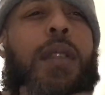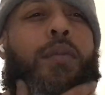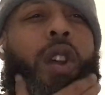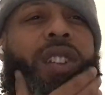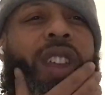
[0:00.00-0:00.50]

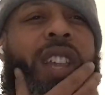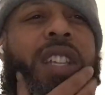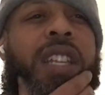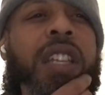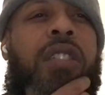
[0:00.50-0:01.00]
March
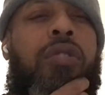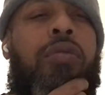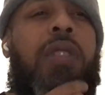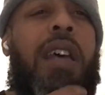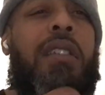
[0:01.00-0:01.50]
18th,
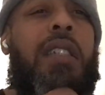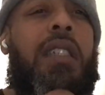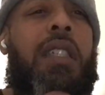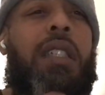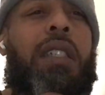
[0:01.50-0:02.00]

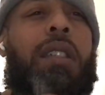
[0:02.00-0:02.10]
2010,